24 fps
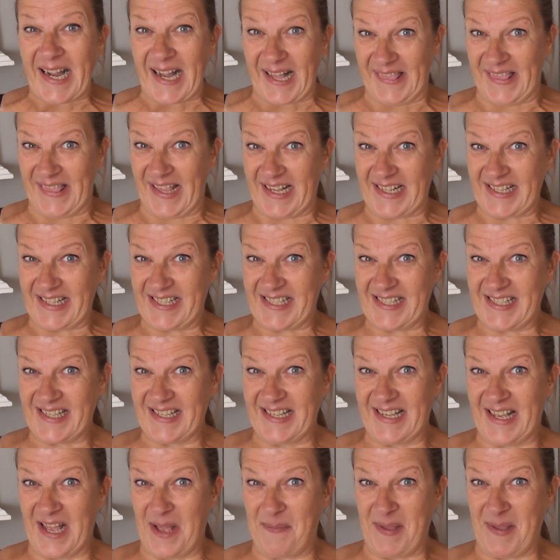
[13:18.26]
And
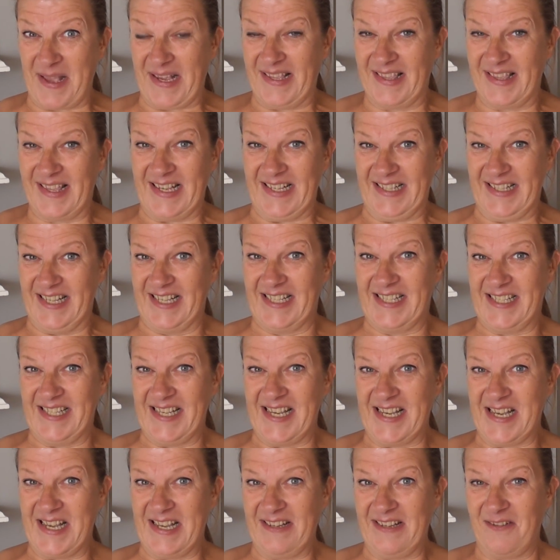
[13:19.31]
that's a big thing this
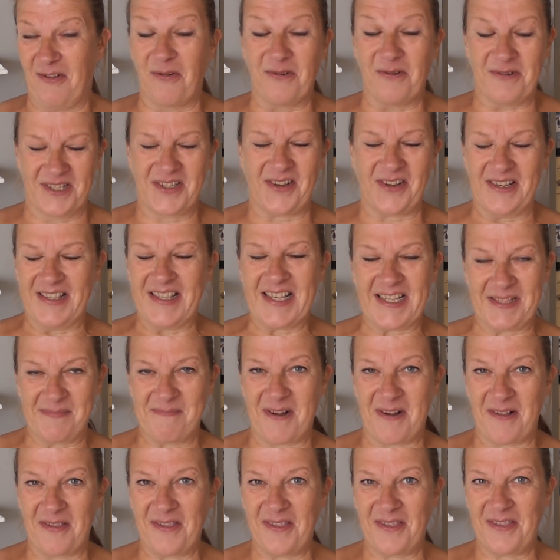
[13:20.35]

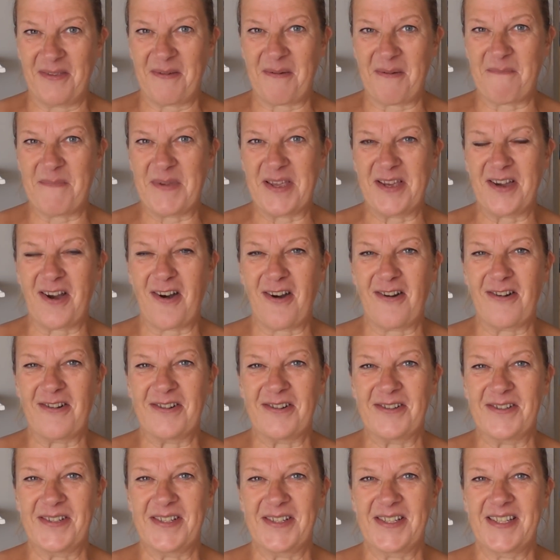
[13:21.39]
month,
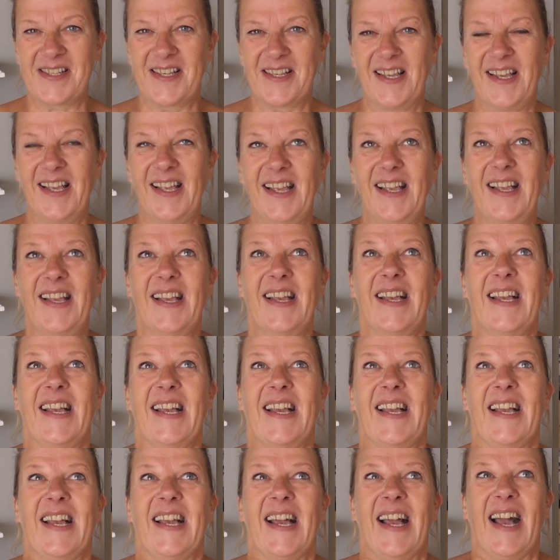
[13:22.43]
because
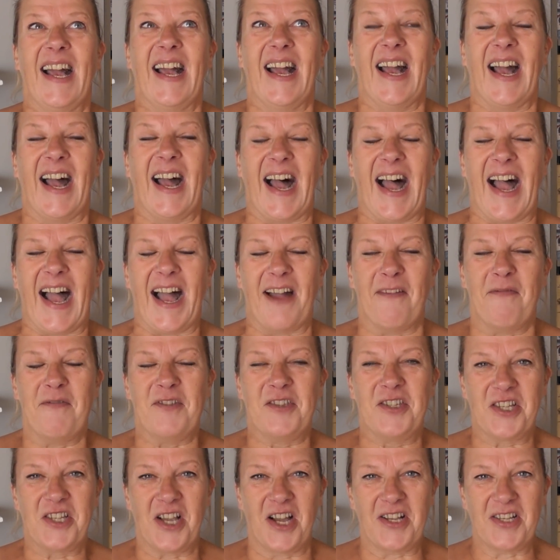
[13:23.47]

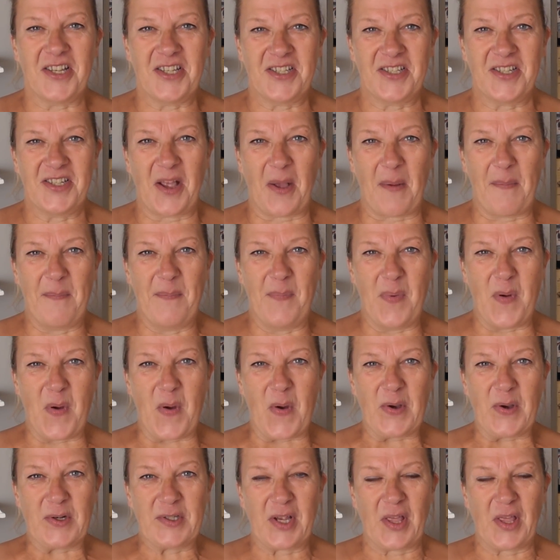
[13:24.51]
I've just
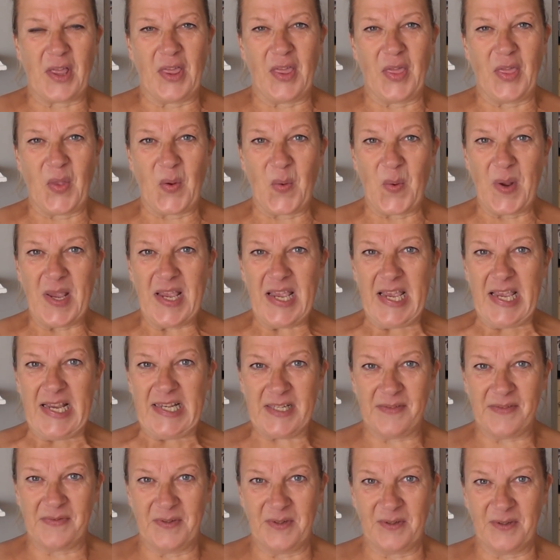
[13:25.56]
booked 3
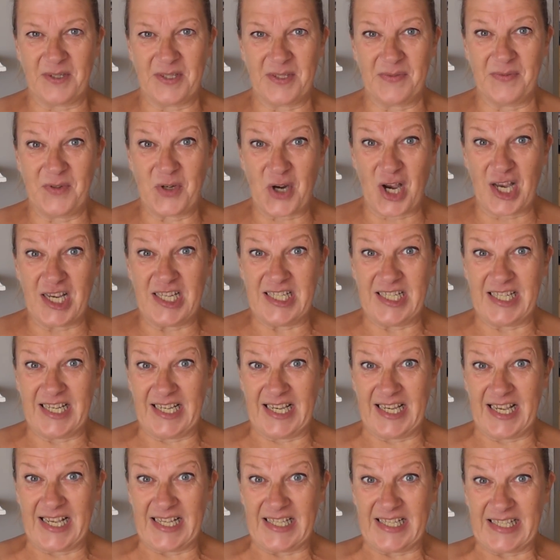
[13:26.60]
different lots of train
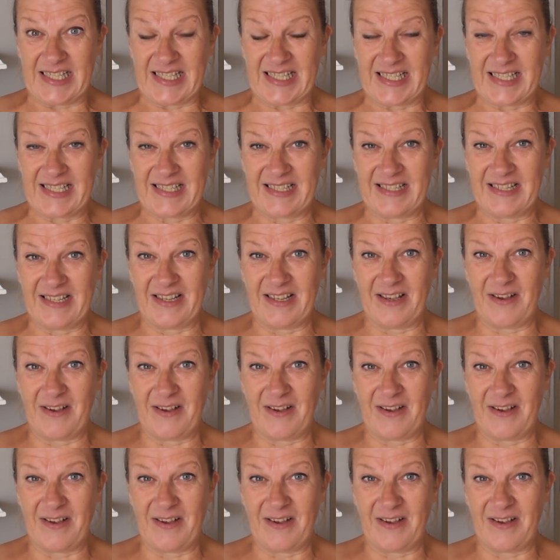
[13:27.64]
tickets